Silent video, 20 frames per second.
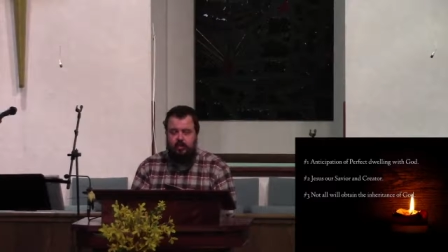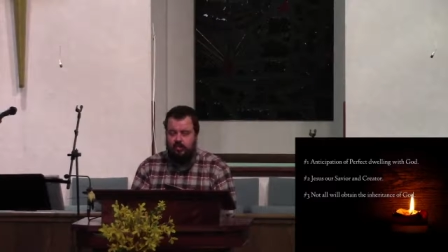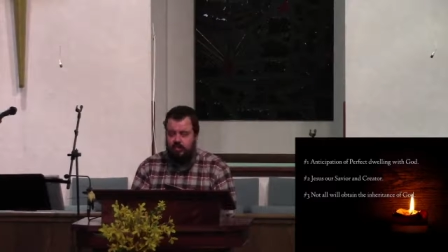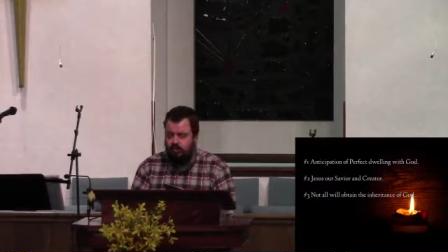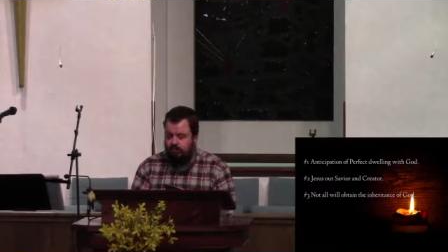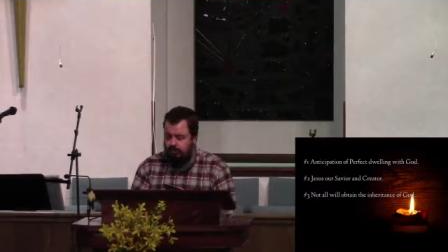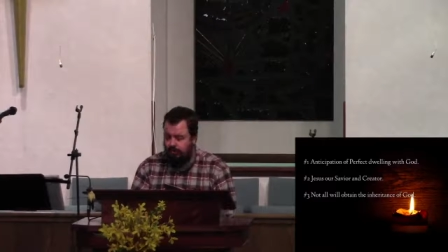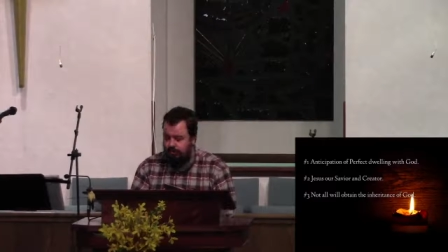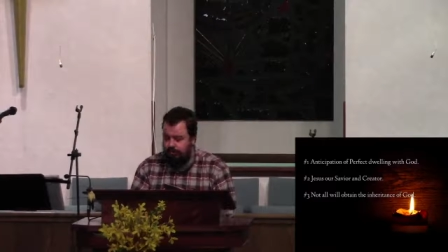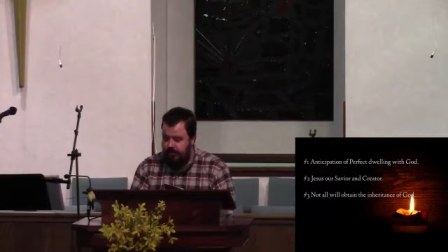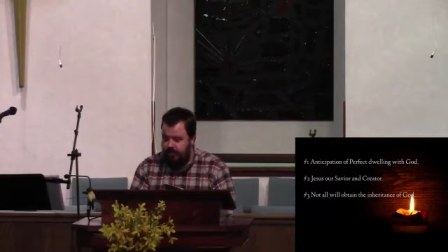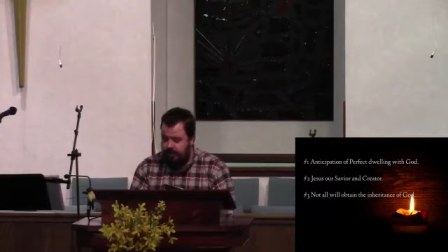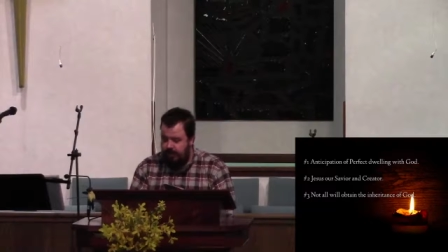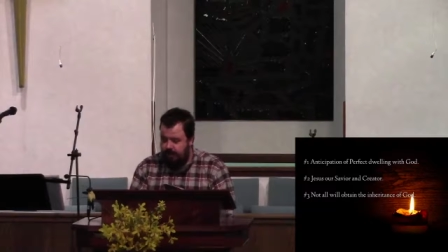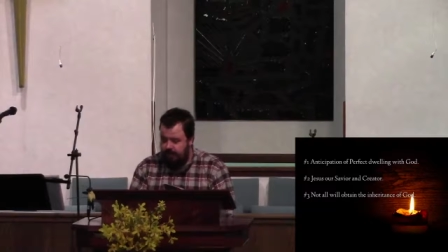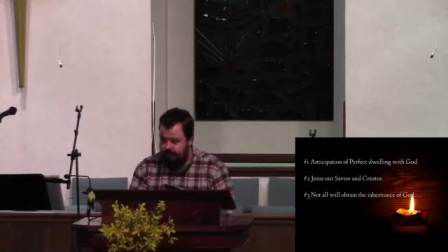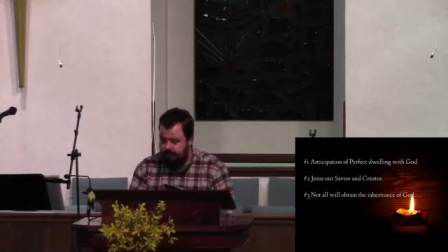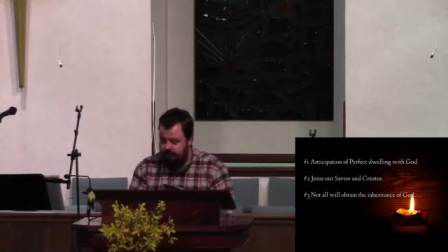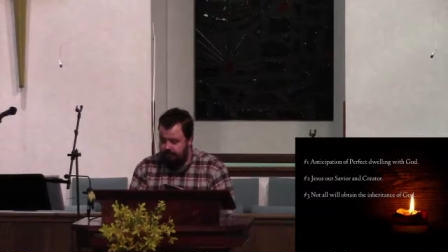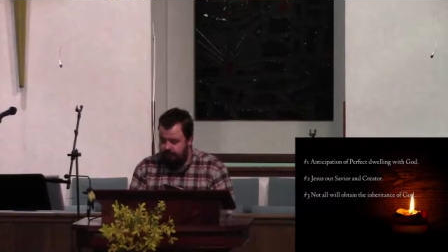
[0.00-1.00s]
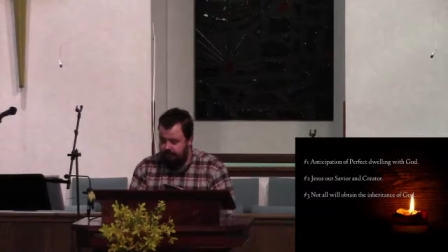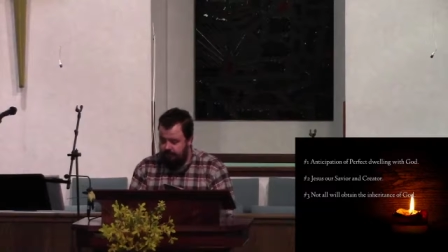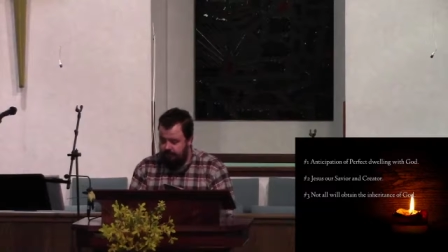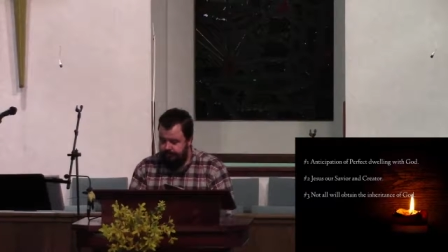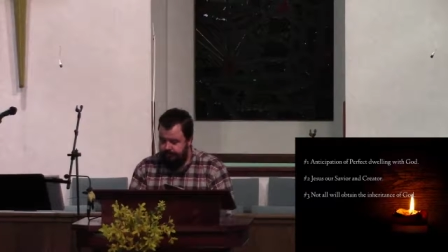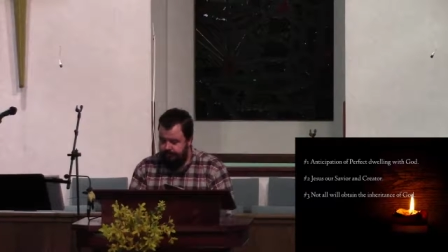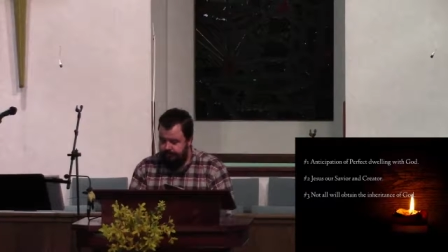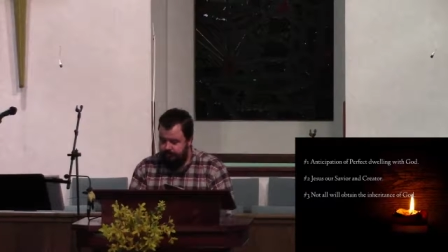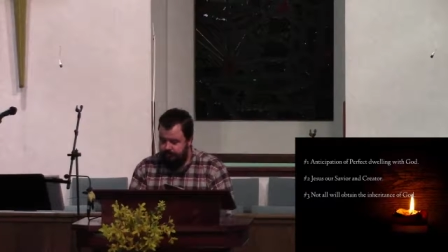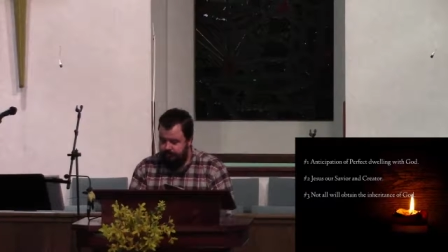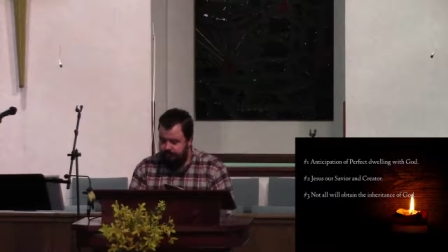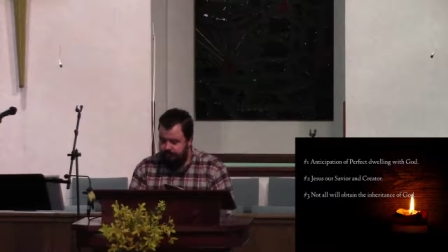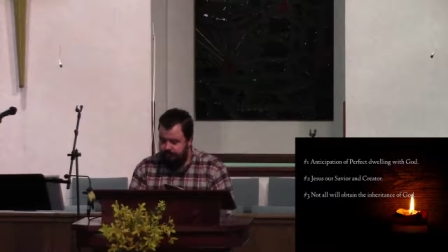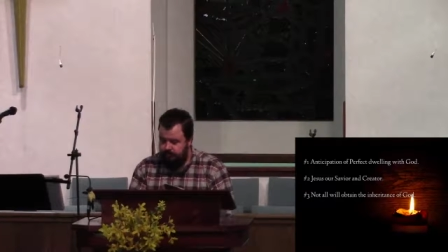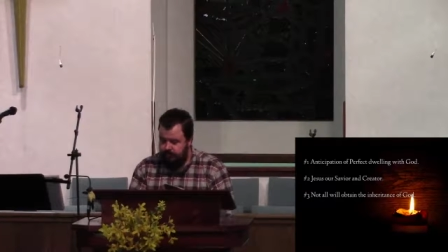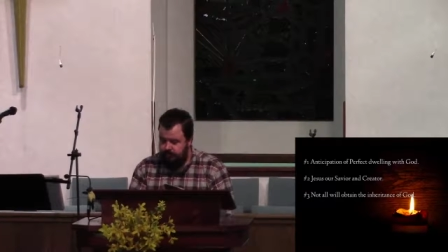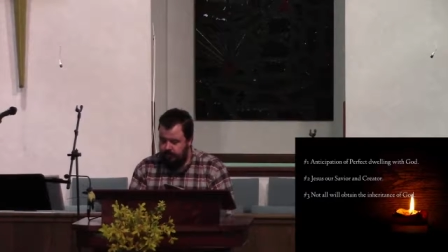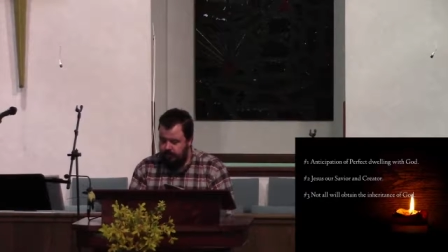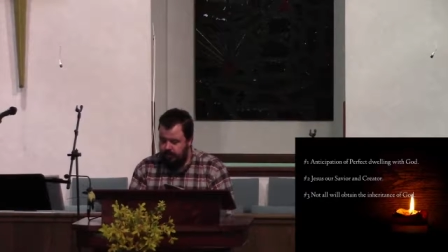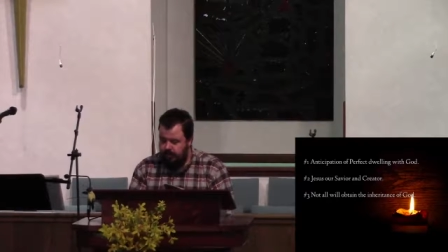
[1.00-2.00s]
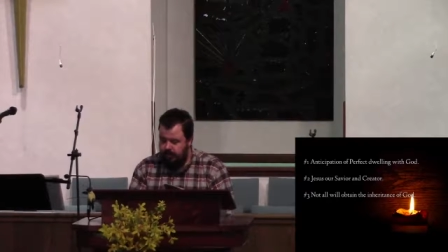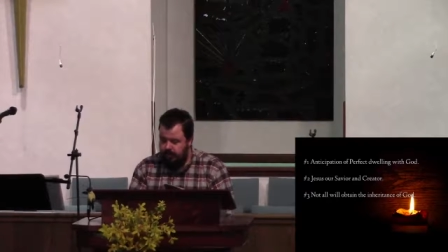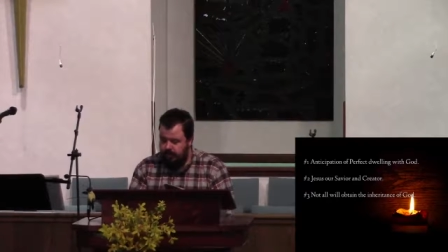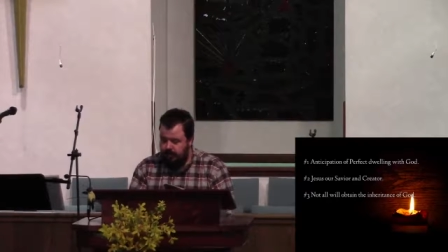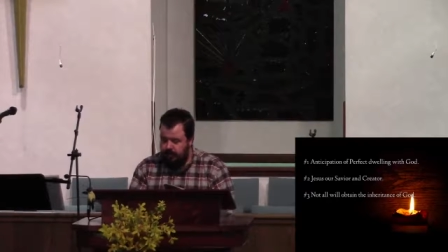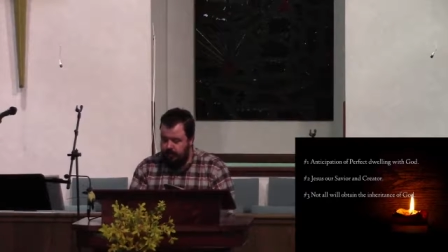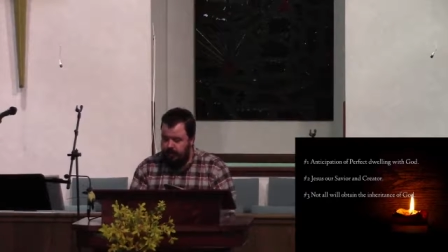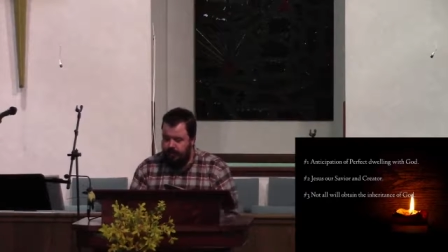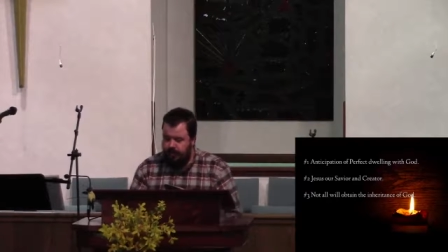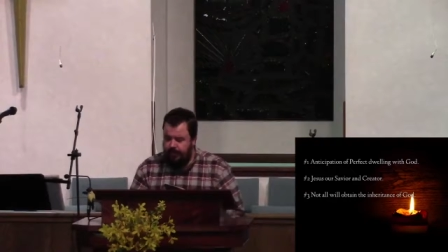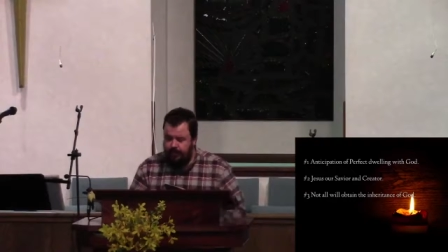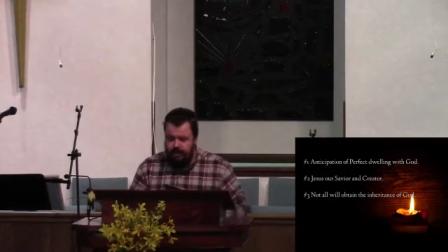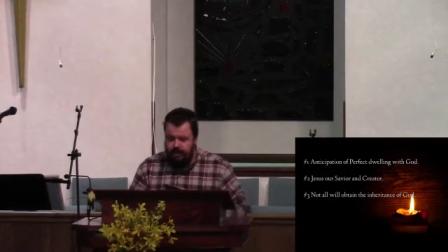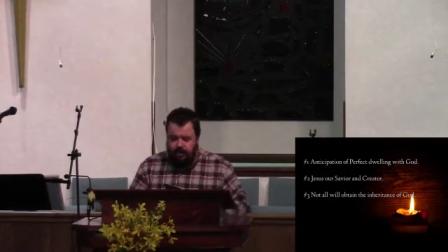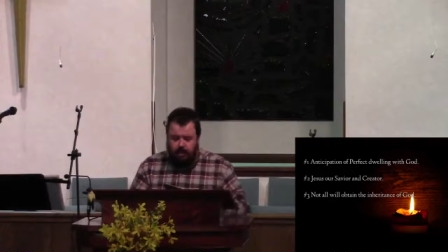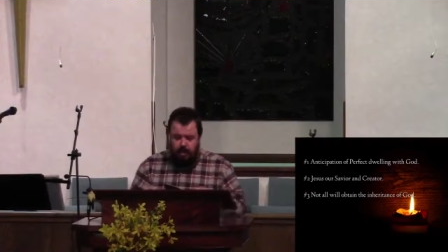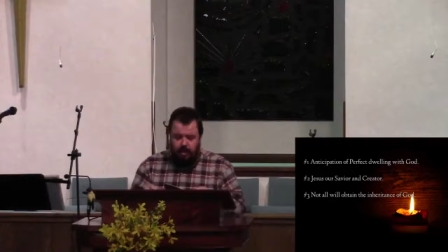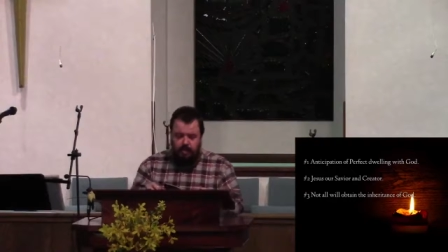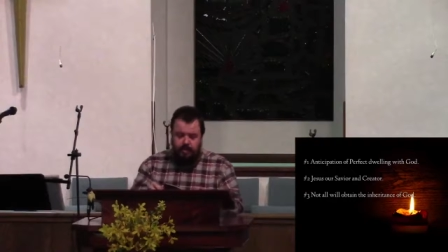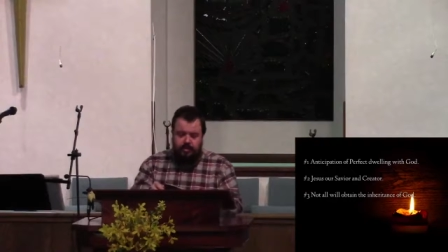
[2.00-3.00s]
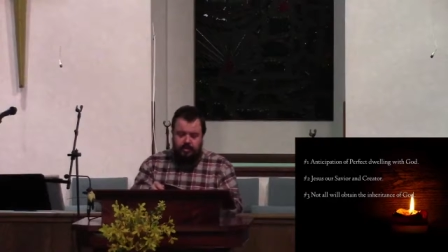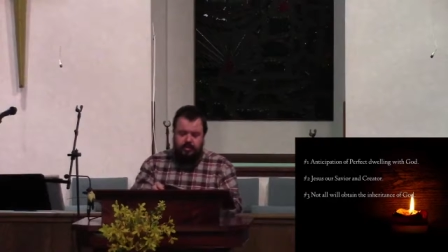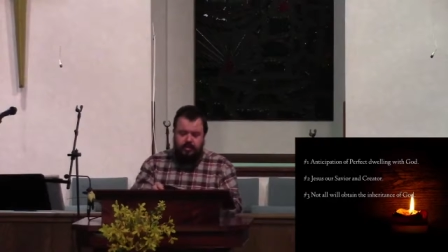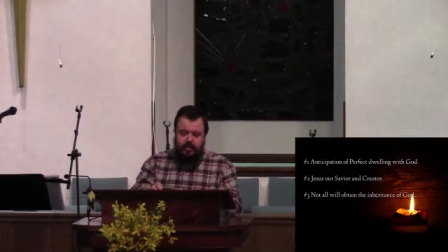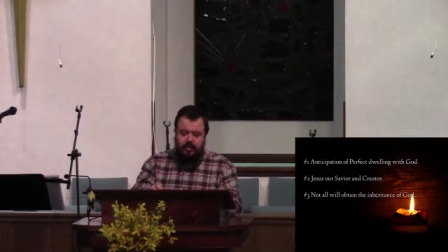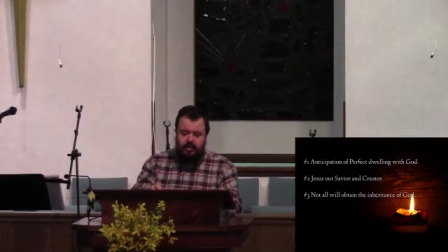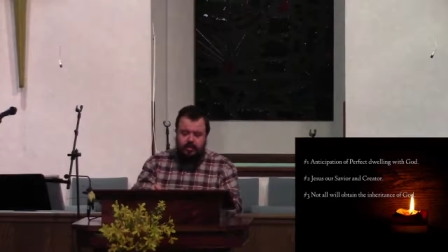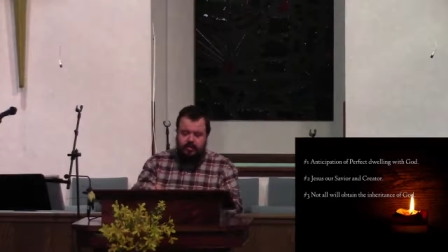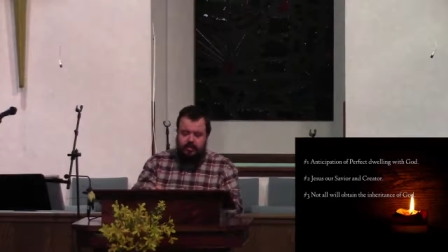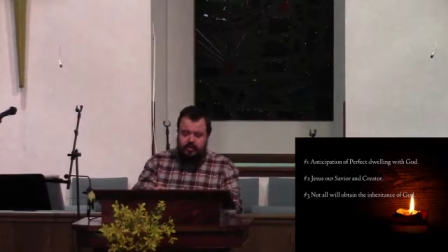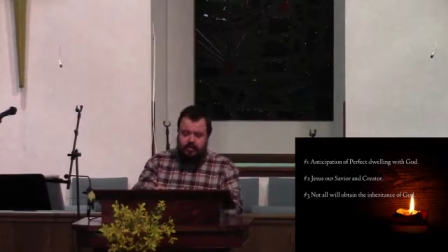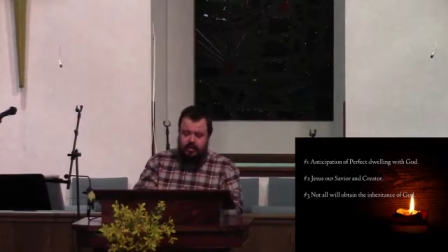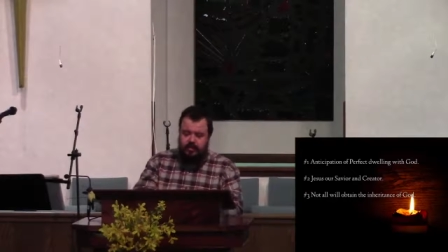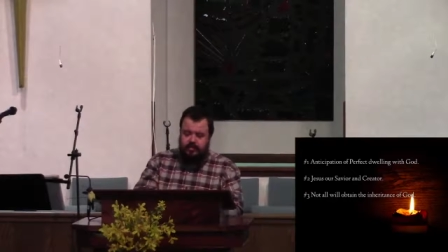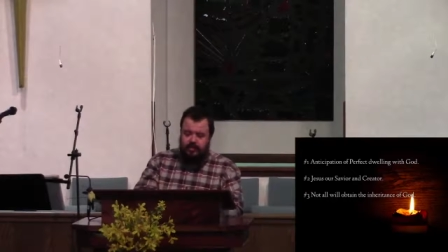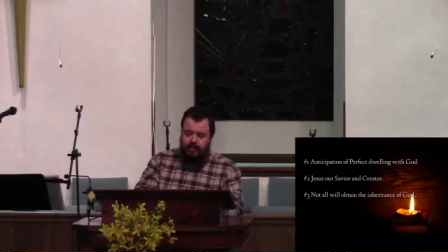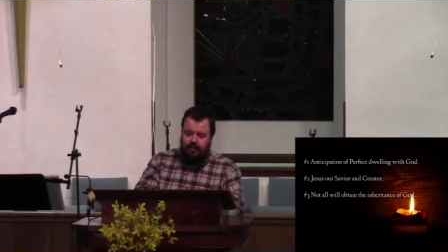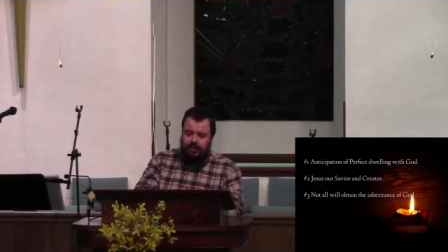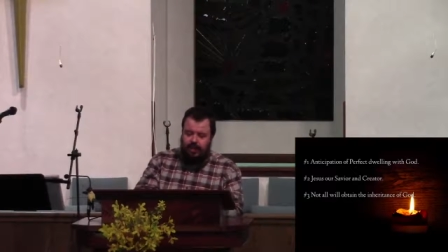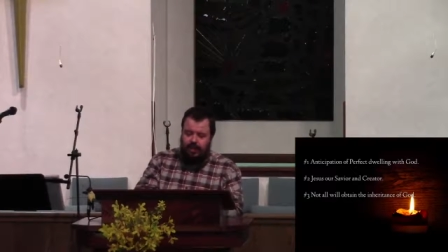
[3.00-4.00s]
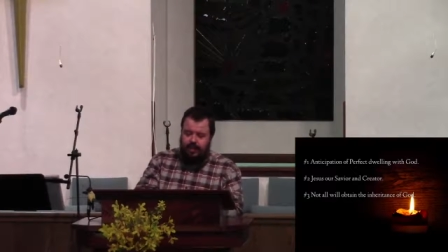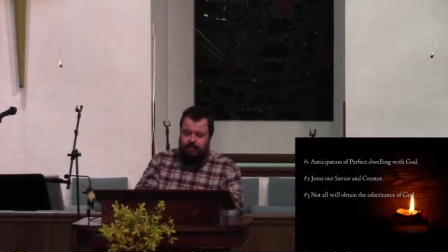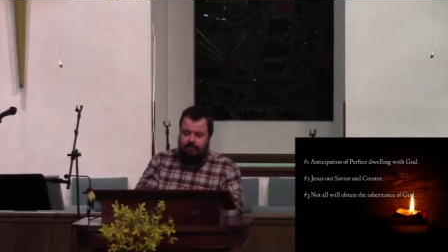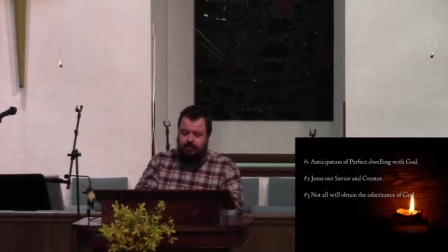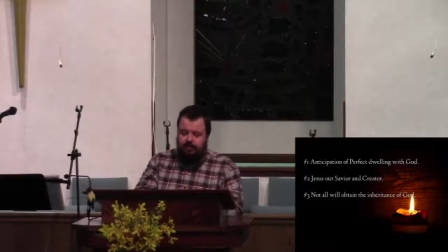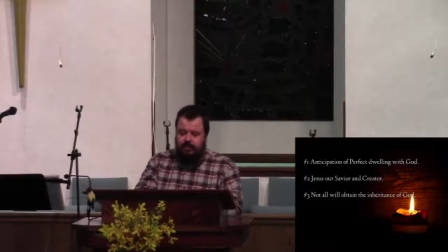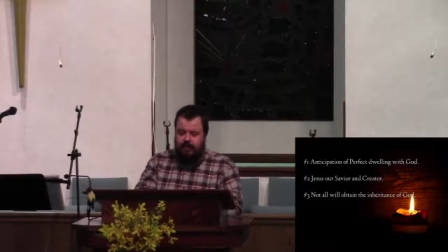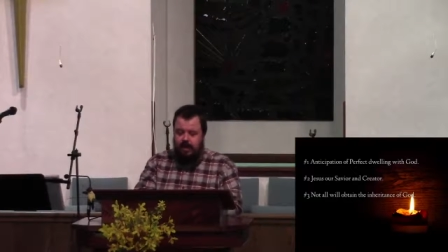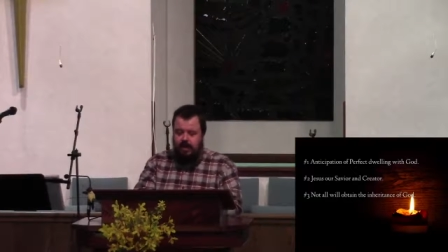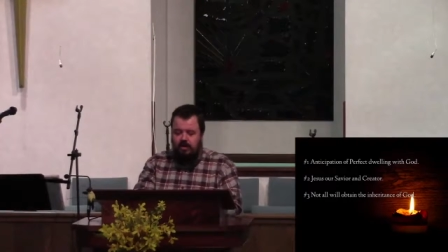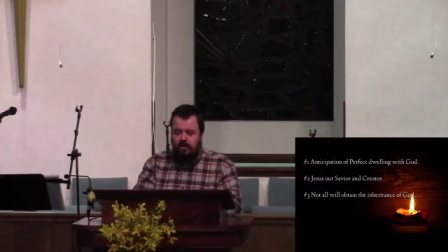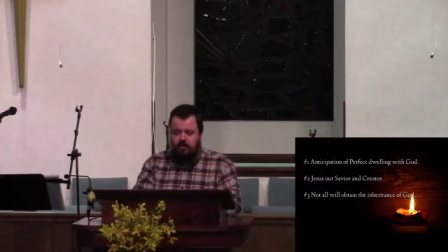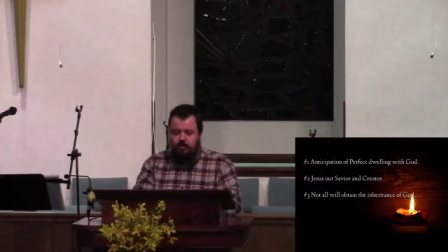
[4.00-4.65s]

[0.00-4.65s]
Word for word: from God. Now, one thing to notice that this is the lake of fire, as